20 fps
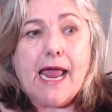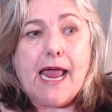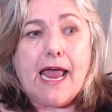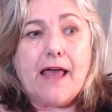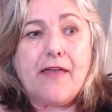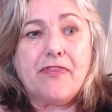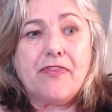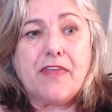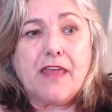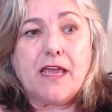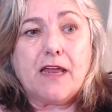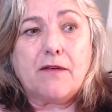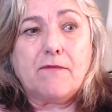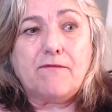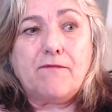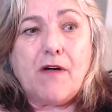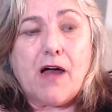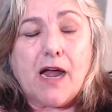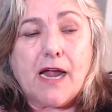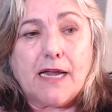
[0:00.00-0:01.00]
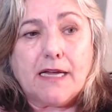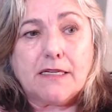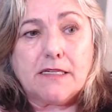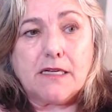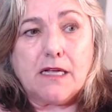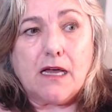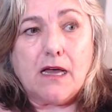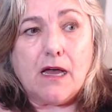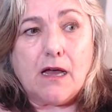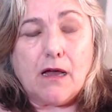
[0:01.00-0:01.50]
and then
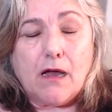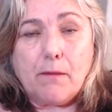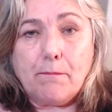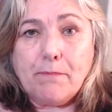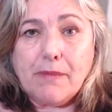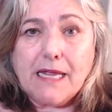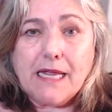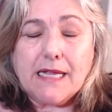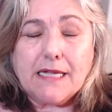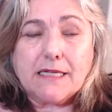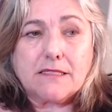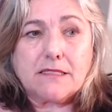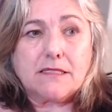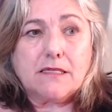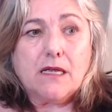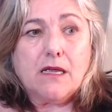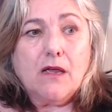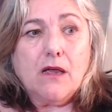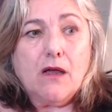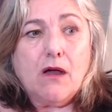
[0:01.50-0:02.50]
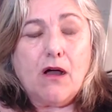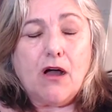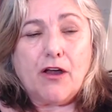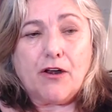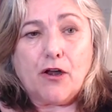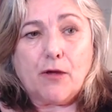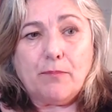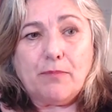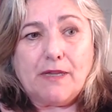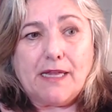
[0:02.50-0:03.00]
find peace
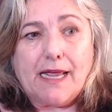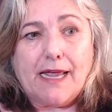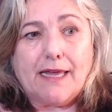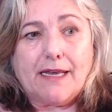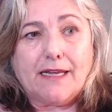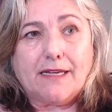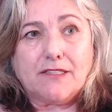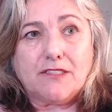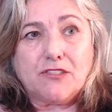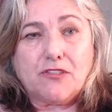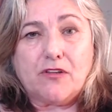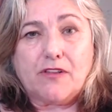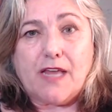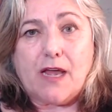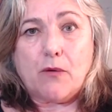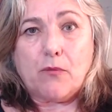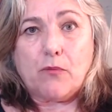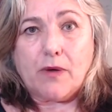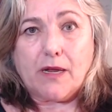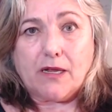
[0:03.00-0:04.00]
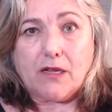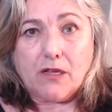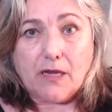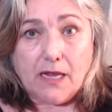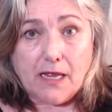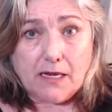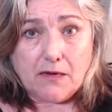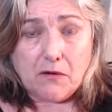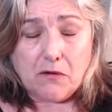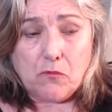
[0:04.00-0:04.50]
on our planet so that we
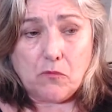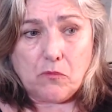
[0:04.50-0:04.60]
could